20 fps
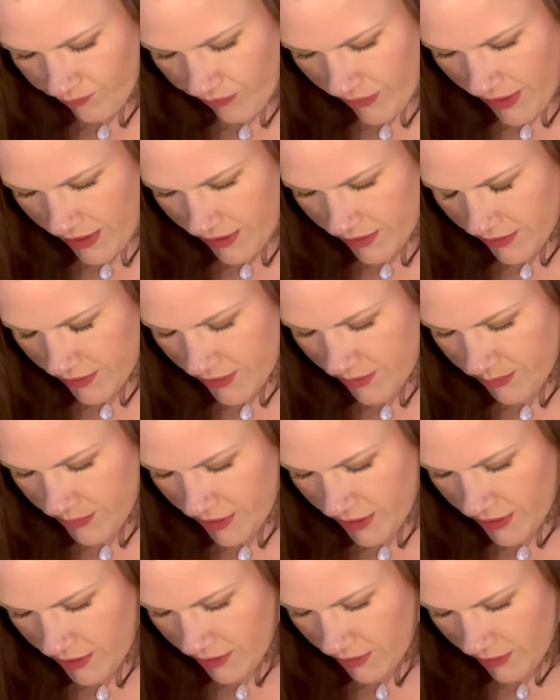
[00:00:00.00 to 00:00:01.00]
It is
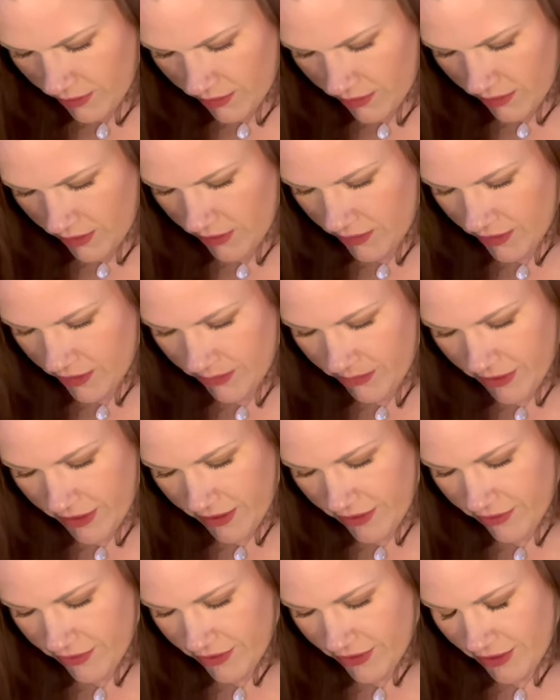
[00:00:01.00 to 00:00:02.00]
my, somebody
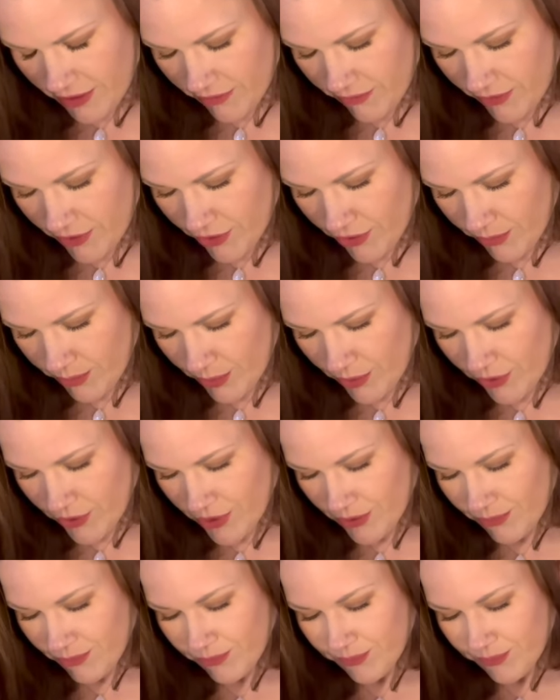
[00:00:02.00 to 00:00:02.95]
here is the official person,